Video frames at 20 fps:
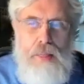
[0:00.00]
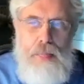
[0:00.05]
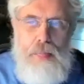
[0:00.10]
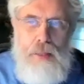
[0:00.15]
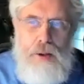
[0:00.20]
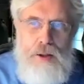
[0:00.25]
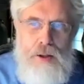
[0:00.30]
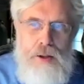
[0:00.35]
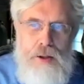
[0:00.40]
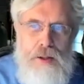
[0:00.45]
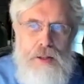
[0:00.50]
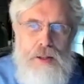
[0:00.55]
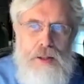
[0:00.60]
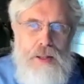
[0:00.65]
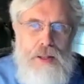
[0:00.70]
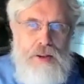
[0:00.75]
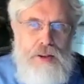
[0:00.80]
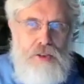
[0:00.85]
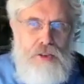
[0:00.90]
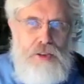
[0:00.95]
Uh,
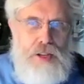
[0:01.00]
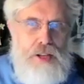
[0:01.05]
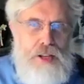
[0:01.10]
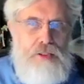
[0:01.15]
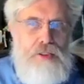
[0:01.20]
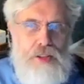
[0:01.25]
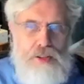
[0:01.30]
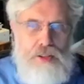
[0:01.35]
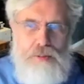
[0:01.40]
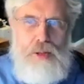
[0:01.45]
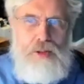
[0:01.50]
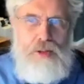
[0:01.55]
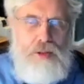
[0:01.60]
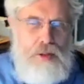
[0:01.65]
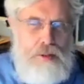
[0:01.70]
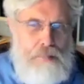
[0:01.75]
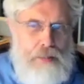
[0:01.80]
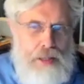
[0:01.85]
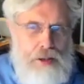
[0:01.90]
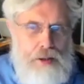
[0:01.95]
there's a tendency, especially
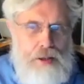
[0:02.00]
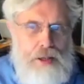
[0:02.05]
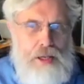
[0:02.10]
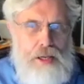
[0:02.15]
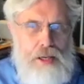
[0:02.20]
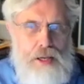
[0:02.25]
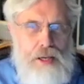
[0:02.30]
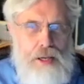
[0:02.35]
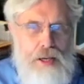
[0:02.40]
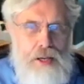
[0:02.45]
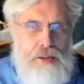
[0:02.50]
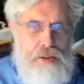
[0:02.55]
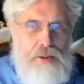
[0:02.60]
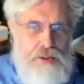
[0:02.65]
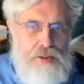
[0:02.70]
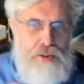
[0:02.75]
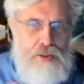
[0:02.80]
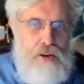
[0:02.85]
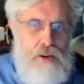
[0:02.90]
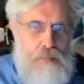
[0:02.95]
in America, to
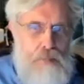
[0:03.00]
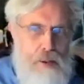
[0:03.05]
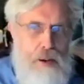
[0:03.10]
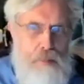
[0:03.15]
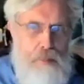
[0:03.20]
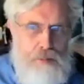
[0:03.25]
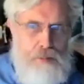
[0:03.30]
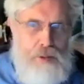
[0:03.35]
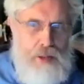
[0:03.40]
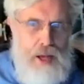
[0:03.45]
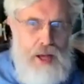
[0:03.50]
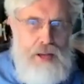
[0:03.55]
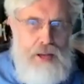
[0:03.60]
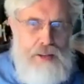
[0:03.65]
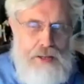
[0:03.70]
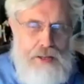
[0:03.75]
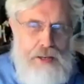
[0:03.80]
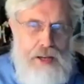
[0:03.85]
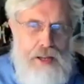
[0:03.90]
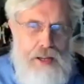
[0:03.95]
solve problems with high
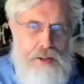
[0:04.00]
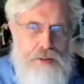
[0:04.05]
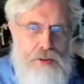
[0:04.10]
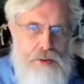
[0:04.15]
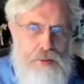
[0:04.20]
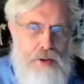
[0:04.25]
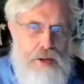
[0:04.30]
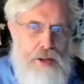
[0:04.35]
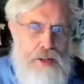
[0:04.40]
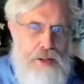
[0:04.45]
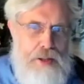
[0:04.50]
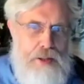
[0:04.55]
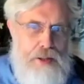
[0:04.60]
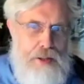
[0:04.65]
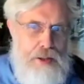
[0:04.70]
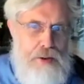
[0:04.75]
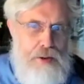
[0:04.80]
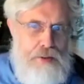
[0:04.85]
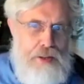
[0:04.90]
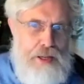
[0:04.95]
technology rather
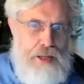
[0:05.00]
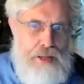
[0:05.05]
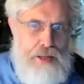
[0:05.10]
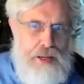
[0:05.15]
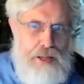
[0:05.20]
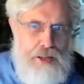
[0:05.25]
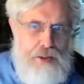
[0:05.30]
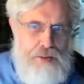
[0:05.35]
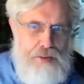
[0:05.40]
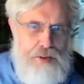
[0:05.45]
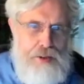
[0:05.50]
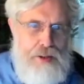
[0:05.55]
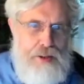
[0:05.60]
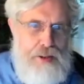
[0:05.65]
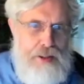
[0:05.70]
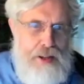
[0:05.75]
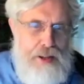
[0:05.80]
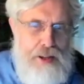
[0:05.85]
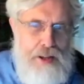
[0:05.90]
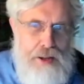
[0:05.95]
than low technology.
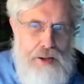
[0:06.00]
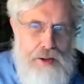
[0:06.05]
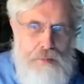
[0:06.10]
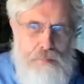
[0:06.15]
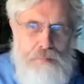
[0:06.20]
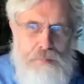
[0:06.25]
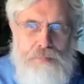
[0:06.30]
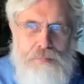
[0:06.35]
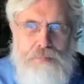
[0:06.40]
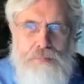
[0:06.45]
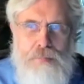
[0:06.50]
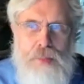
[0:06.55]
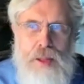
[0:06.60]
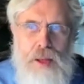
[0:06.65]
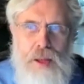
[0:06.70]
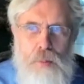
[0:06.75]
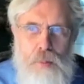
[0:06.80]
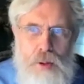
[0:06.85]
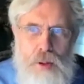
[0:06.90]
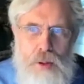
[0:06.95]
Um,
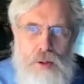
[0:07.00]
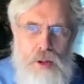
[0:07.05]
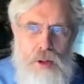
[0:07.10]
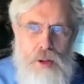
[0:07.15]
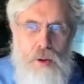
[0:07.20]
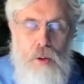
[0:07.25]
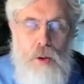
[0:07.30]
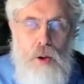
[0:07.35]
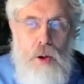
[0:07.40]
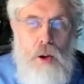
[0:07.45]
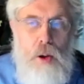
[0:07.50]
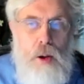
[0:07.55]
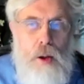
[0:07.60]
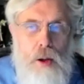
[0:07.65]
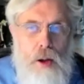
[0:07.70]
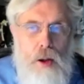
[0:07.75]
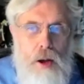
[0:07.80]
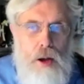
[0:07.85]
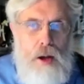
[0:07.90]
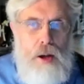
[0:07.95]
we, you know,
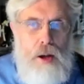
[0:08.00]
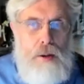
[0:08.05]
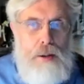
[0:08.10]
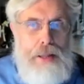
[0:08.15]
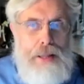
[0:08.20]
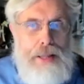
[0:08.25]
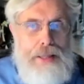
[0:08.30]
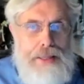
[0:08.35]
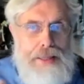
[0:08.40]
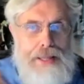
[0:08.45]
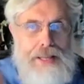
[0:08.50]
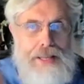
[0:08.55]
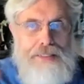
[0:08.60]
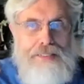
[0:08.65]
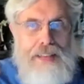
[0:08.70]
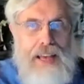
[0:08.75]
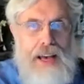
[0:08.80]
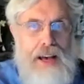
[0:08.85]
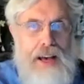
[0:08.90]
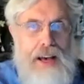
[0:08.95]
uh, let's
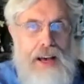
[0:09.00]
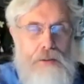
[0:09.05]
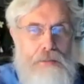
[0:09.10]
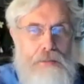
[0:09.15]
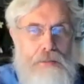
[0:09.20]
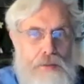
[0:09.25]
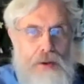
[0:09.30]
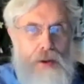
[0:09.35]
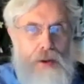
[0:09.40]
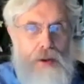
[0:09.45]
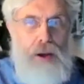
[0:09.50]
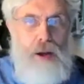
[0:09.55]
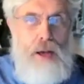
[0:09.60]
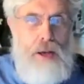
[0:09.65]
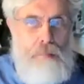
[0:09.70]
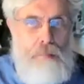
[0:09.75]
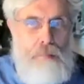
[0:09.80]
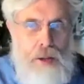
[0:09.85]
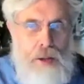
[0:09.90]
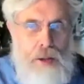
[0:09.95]
have
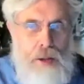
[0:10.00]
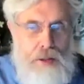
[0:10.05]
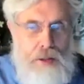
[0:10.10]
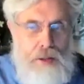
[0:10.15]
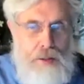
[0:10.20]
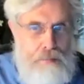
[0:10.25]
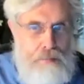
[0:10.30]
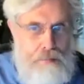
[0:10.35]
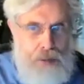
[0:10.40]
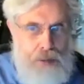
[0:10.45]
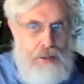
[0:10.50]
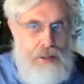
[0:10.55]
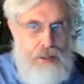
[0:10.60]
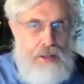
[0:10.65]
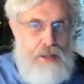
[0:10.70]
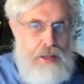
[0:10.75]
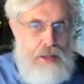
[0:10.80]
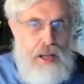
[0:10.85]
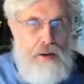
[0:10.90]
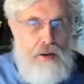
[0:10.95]
a
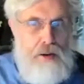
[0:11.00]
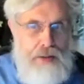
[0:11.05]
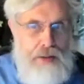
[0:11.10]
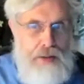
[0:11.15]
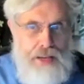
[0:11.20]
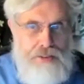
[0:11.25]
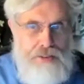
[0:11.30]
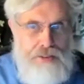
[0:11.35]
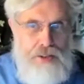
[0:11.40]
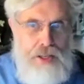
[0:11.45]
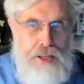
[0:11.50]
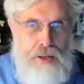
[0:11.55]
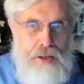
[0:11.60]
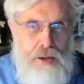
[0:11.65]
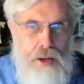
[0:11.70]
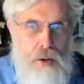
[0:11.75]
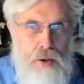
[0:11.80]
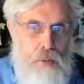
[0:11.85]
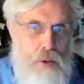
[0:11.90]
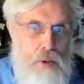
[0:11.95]
multi-billion dollar vaccine
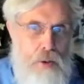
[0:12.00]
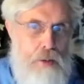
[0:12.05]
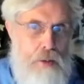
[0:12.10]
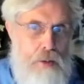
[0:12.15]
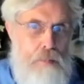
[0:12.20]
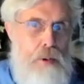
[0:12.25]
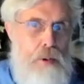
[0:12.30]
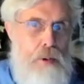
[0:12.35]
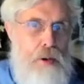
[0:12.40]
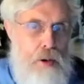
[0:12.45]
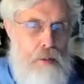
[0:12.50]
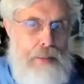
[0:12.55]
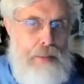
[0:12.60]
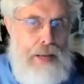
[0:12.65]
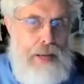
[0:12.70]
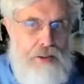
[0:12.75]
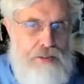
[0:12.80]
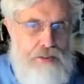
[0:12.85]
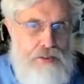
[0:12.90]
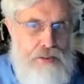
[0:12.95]
rather than putting on
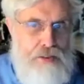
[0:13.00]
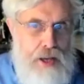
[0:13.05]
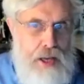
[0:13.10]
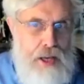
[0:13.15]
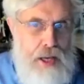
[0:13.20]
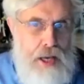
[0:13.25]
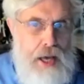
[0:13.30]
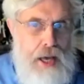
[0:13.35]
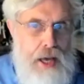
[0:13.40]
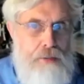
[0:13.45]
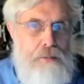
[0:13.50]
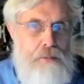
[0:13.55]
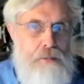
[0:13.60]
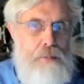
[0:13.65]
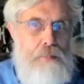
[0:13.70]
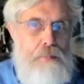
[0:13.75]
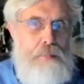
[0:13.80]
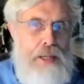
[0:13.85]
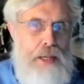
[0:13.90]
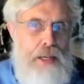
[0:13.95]
masks. Heaven
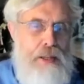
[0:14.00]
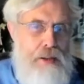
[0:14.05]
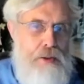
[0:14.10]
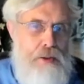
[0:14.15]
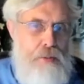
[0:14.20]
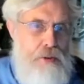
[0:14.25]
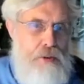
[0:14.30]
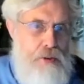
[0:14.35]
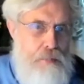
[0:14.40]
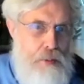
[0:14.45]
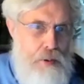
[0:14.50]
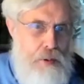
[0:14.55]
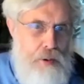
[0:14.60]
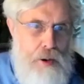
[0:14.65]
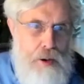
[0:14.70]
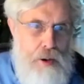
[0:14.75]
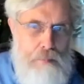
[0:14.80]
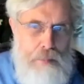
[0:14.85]
forbid that we should put on a